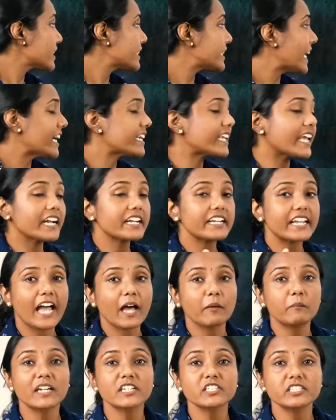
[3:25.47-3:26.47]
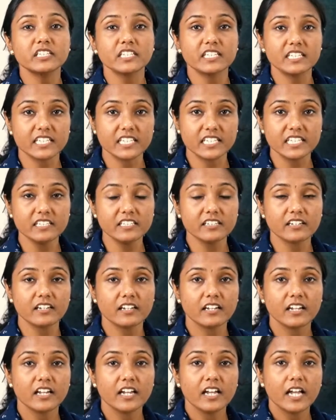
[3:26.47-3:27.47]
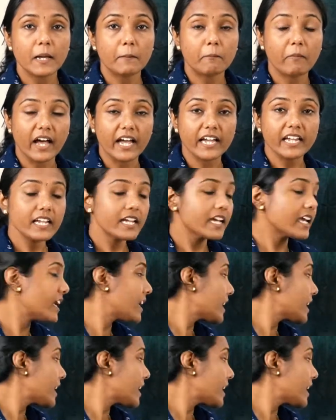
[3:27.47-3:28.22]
That can damage the teeth by